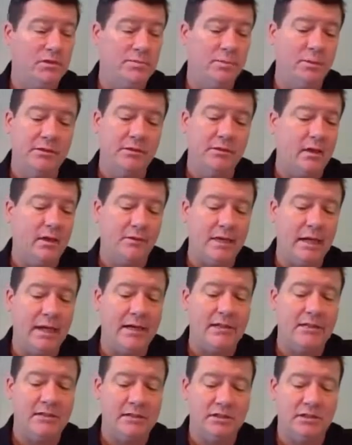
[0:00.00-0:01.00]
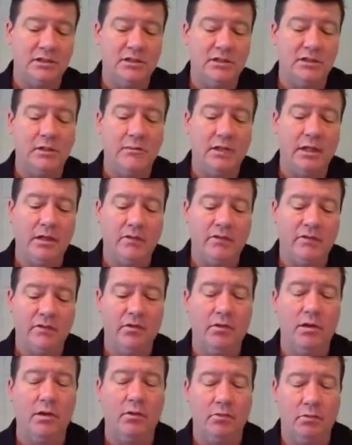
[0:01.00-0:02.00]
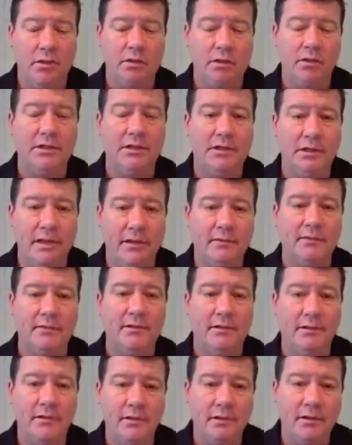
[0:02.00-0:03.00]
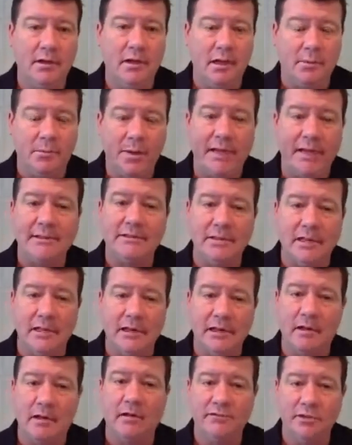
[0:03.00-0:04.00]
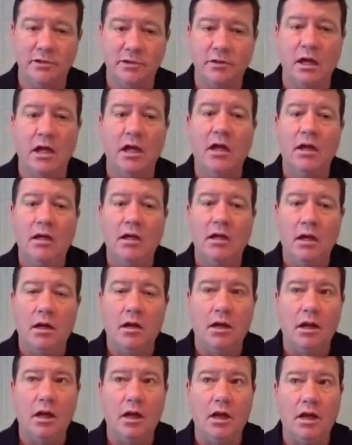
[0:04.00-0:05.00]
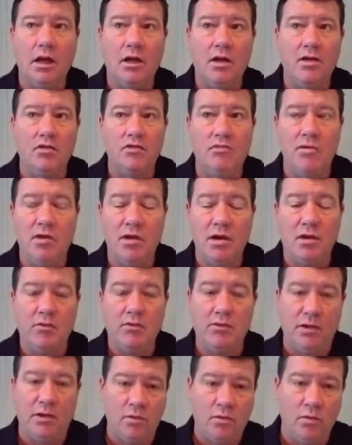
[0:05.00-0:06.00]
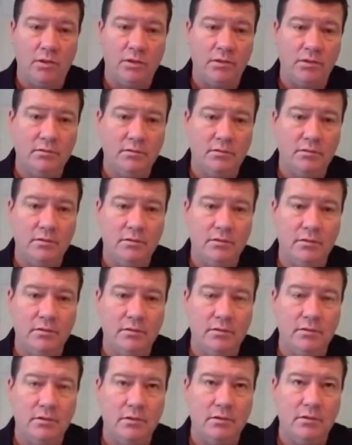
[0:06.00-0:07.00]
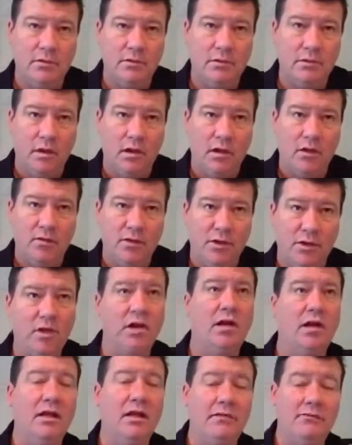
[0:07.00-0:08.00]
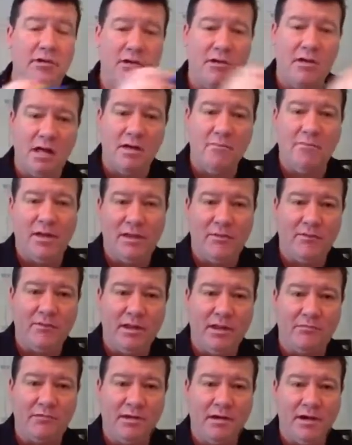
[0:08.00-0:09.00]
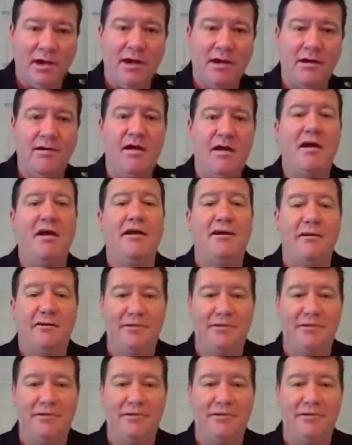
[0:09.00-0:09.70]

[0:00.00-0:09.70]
but that, that is a system. And if you get a really talented uh, Pakistani officer, you know they're going they're going to live on a compound when they retire.